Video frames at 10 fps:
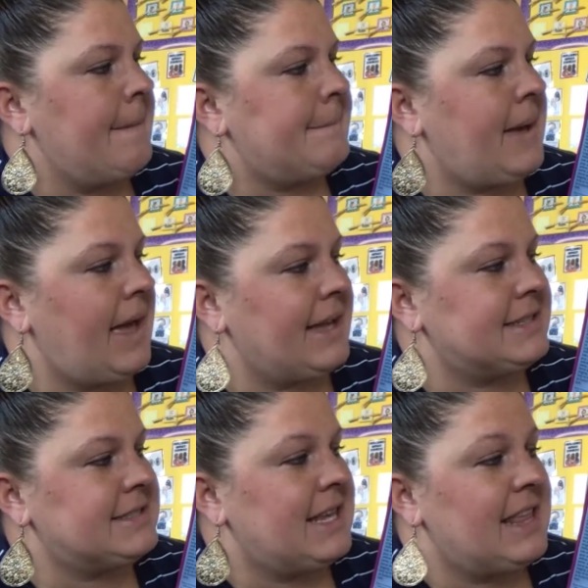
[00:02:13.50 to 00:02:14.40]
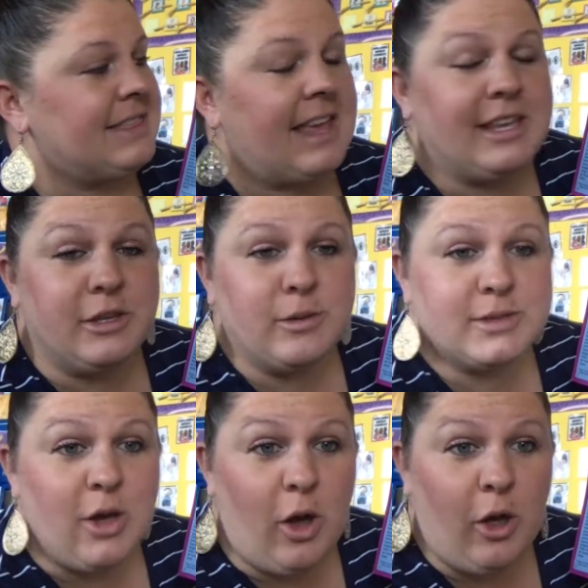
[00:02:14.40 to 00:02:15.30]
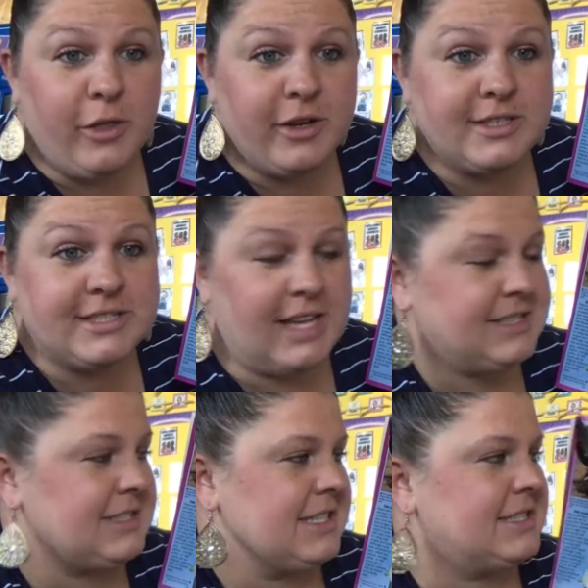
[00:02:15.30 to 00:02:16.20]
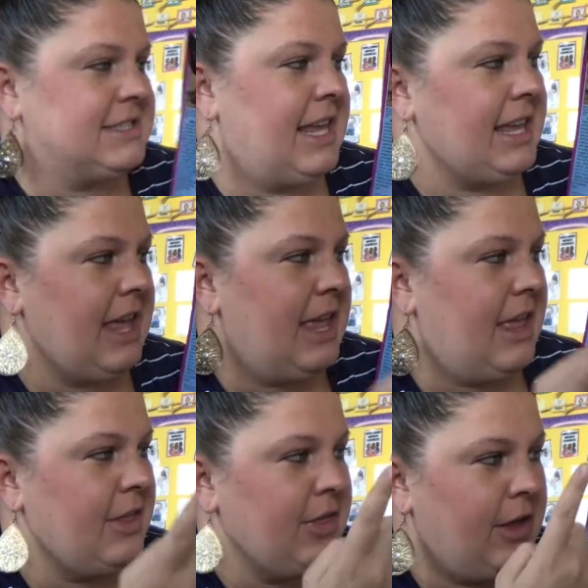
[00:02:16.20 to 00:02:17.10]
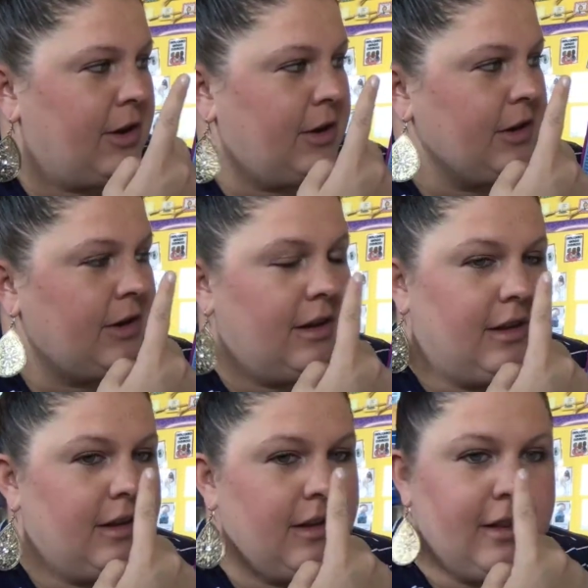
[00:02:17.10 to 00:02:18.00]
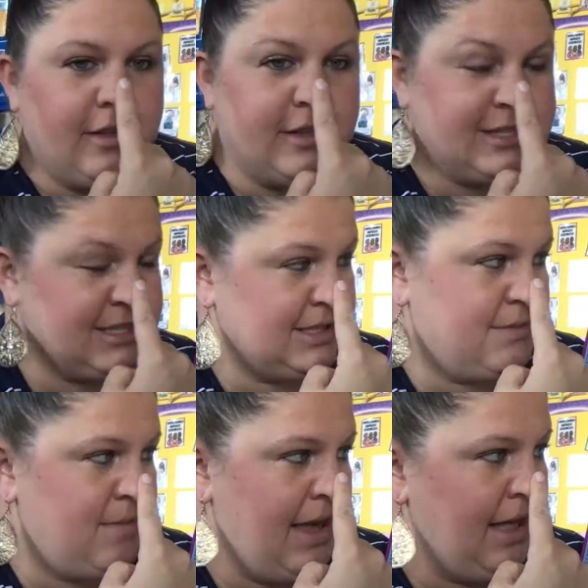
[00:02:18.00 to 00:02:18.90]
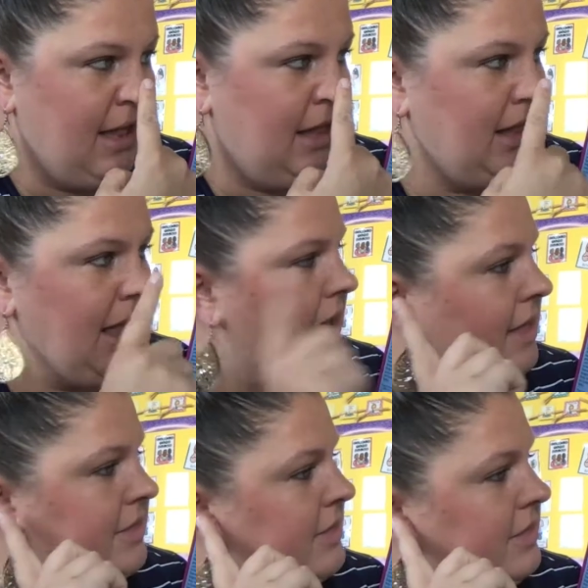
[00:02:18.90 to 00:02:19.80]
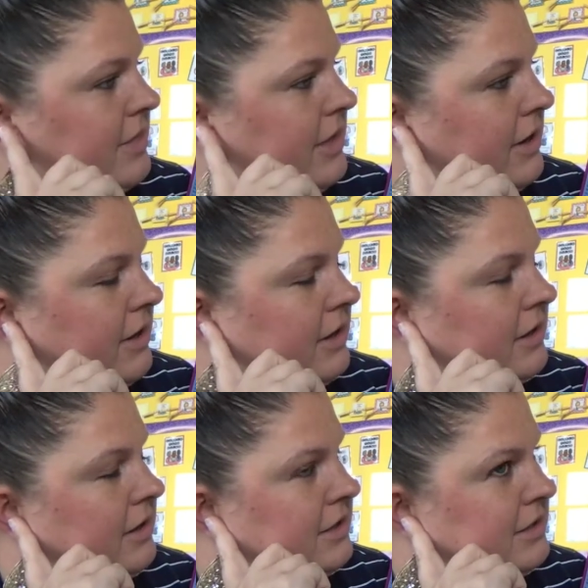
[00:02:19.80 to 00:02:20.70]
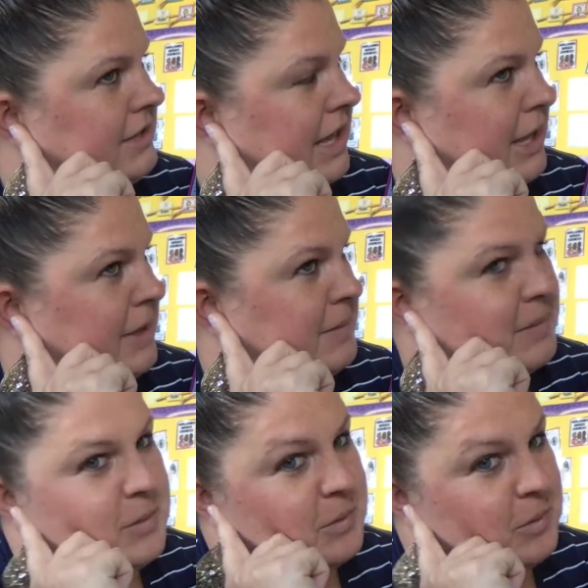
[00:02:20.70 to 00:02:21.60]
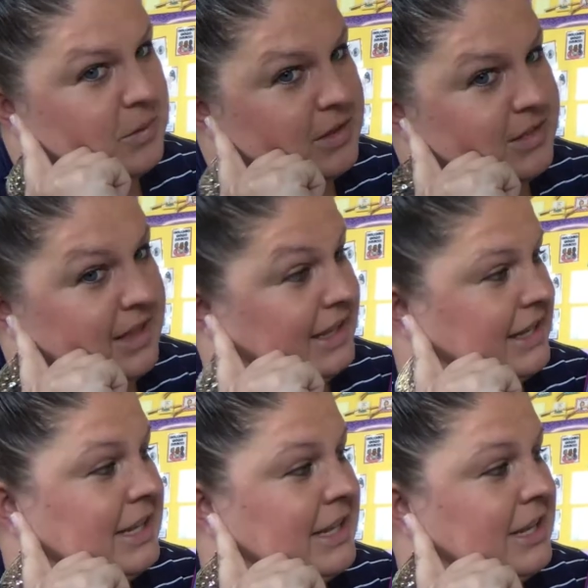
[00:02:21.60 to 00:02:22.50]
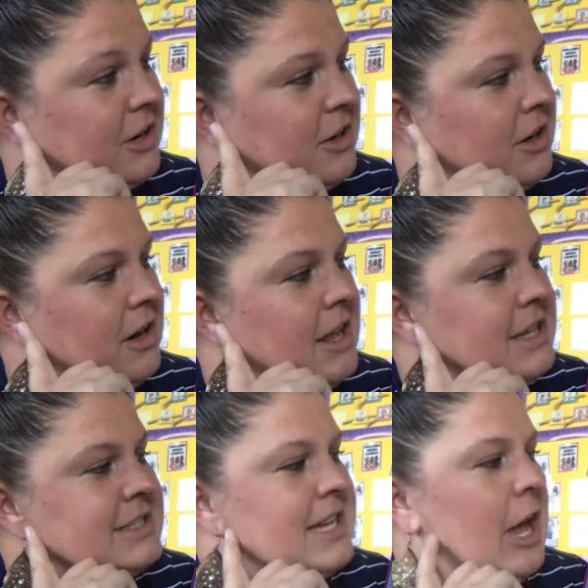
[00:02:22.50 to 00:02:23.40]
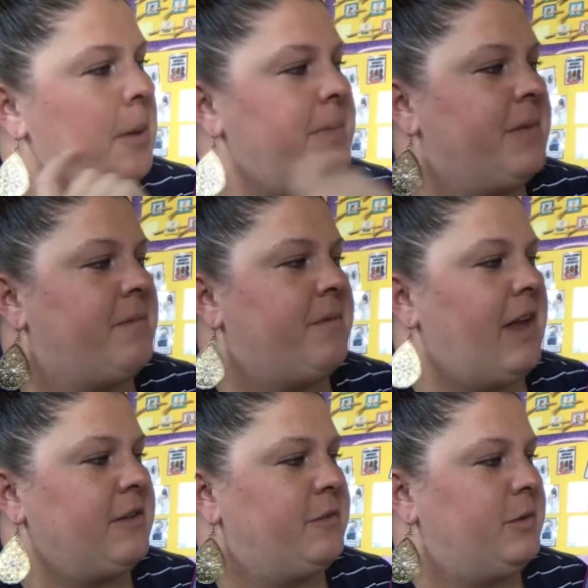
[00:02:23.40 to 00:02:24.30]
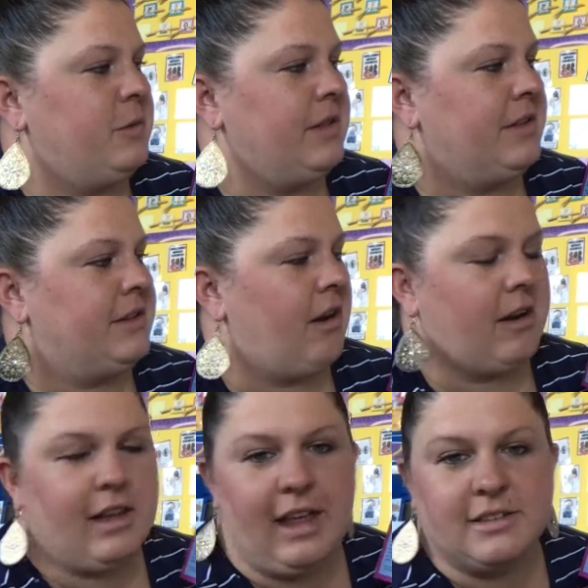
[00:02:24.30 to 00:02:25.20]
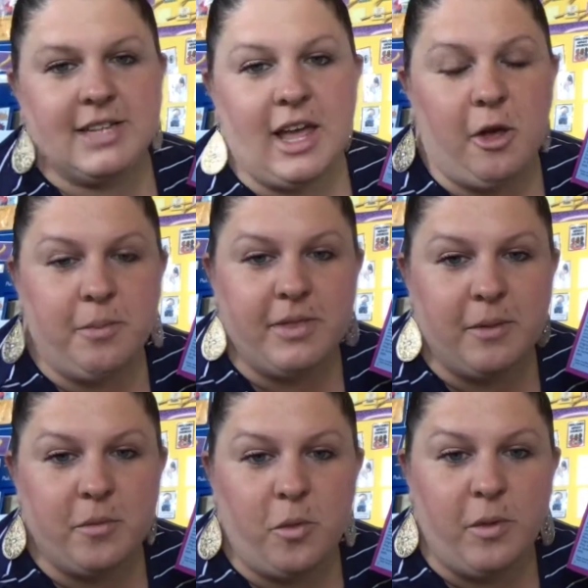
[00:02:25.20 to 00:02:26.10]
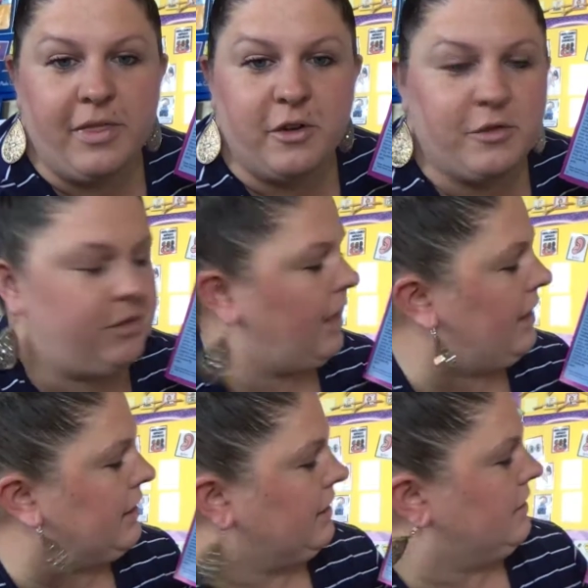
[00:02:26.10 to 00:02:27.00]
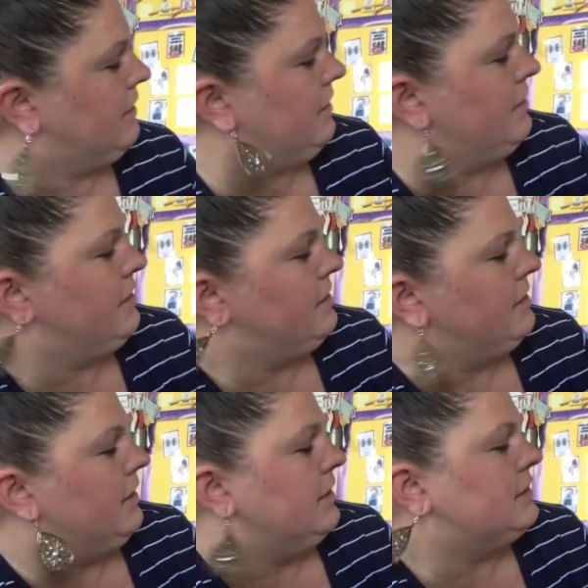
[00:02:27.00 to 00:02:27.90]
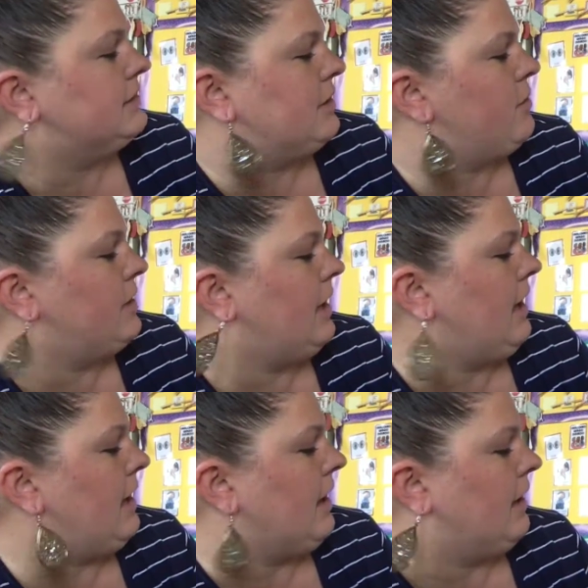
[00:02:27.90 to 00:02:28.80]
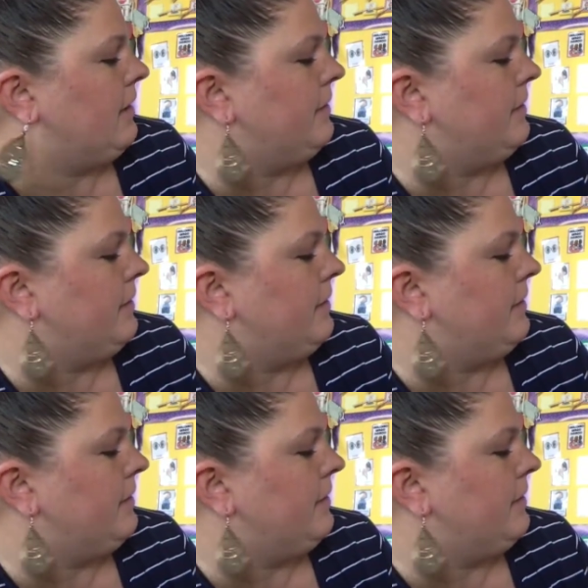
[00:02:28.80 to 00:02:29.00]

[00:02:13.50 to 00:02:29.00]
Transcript: But they use all their senses, like their their smell and their they can hear, to help them find food in the dark and to help them when they're flying. So yeah.